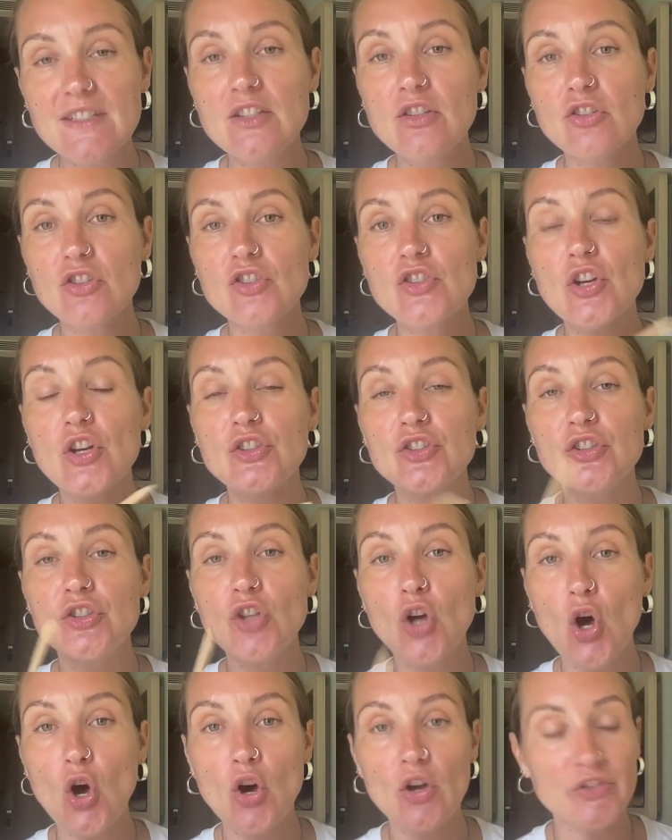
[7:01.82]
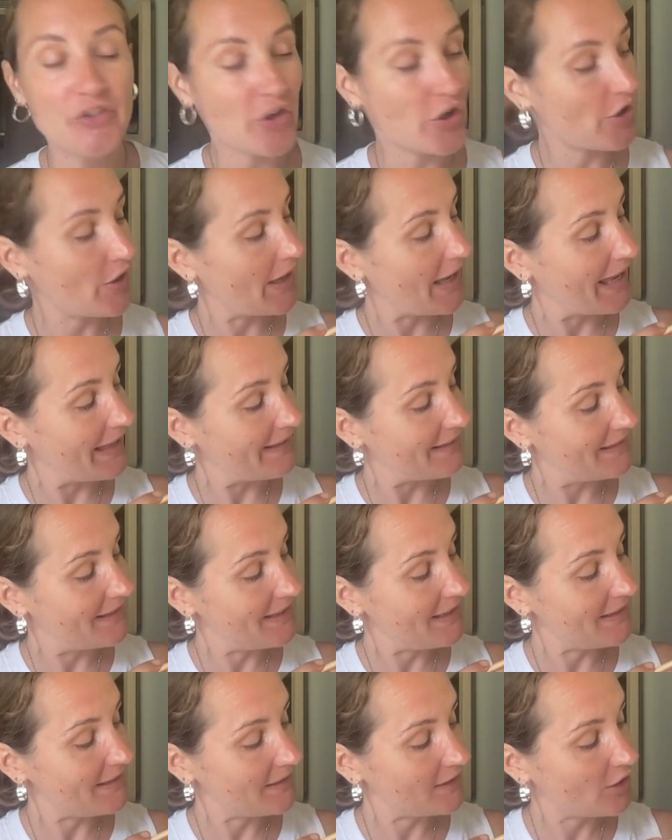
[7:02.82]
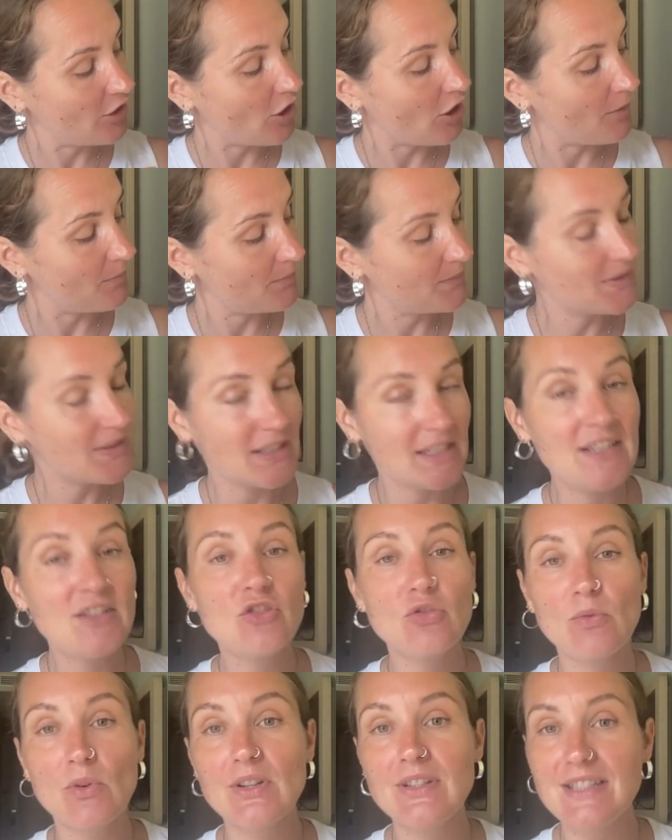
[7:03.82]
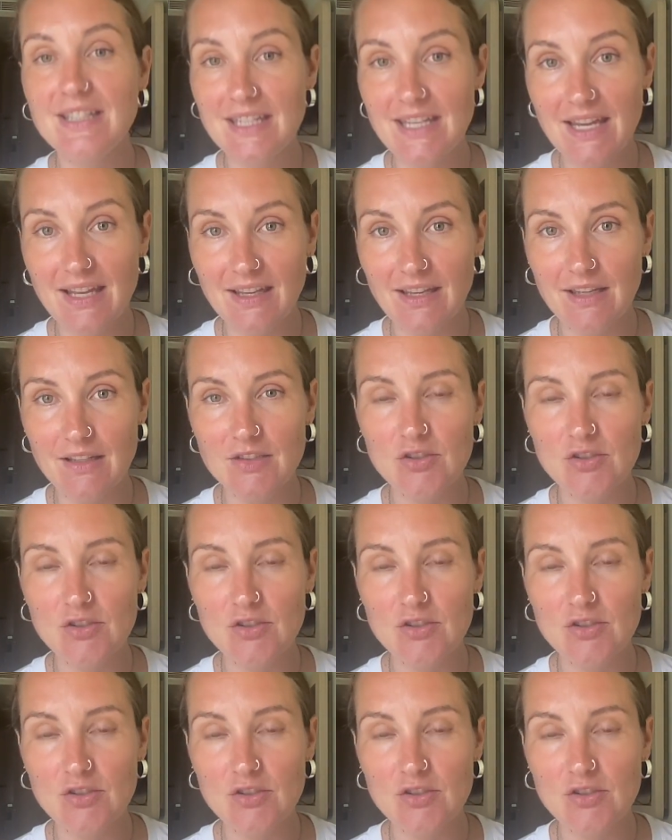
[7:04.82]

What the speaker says: in a certain order, and this comes into our DNA.